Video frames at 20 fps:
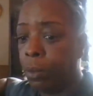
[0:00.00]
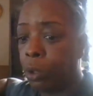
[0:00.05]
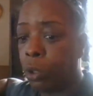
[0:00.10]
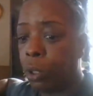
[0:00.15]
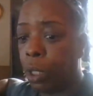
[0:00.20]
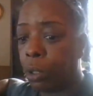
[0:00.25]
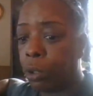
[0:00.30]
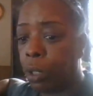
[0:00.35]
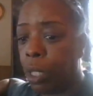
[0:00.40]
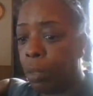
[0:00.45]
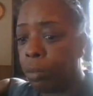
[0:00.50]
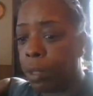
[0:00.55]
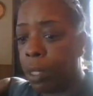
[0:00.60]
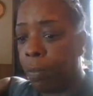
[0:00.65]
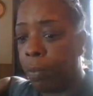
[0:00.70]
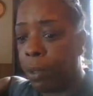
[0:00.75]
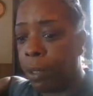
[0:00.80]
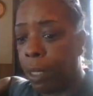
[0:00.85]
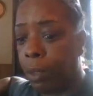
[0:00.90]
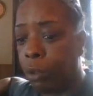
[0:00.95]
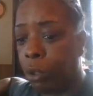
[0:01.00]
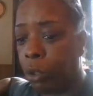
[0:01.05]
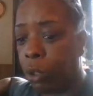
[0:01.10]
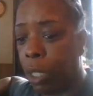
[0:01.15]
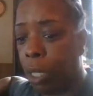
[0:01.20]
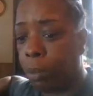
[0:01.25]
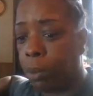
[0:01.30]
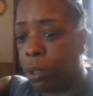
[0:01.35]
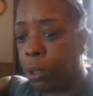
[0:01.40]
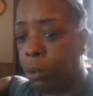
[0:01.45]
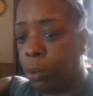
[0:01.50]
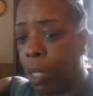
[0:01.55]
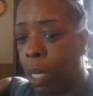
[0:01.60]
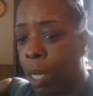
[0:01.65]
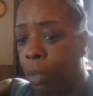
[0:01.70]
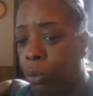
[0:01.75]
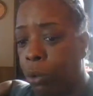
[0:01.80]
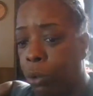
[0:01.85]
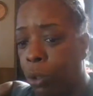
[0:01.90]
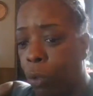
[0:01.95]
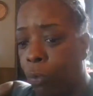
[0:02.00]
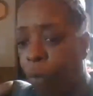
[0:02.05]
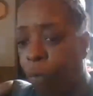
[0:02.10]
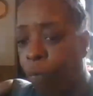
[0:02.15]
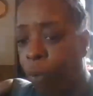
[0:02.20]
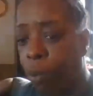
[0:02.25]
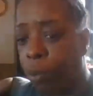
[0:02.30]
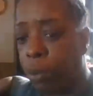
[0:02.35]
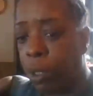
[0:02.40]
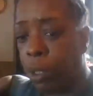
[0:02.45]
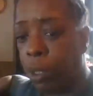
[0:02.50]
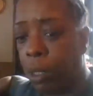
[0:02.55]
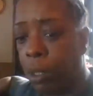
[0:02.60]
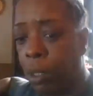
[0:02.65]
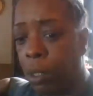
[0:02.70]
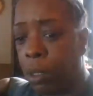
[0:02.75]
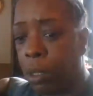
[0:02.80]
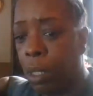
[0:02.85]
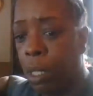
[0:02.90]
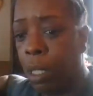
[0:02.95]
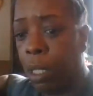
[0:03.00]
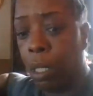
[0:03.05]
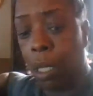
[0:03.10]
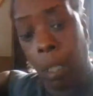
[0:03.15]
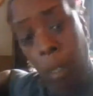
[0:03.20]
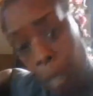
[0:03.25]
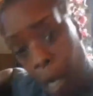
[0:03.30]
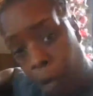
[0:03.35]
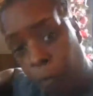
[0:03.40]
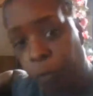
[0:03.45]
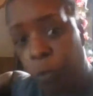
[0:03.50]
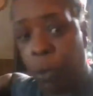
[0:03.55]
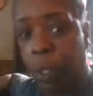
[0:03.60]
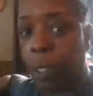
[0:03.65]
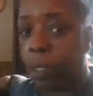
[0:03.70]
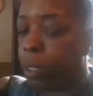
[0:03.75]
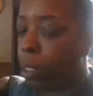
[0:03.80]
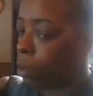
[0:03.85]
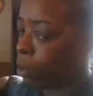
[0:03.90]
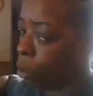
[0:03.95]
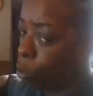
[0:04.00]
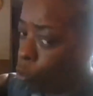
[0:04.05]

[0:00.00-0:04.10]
Truck drivers have a dangerous job too. I've drove for 15 years in all 40 states.